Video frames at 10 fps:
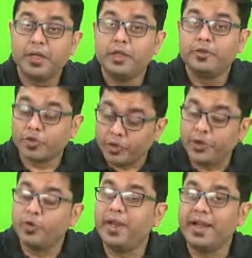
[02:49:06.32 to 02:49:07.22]
So
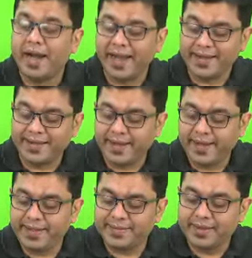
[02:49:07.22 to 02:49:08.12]
during high
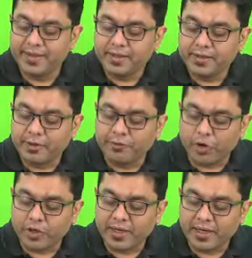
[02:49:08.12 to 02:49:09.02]
tides, the
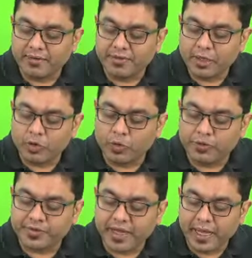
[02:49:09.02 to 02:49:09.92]
water level
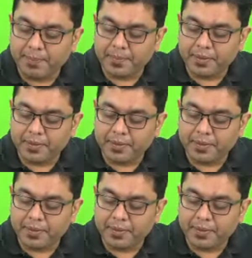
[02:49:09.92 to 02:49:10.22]
goes up.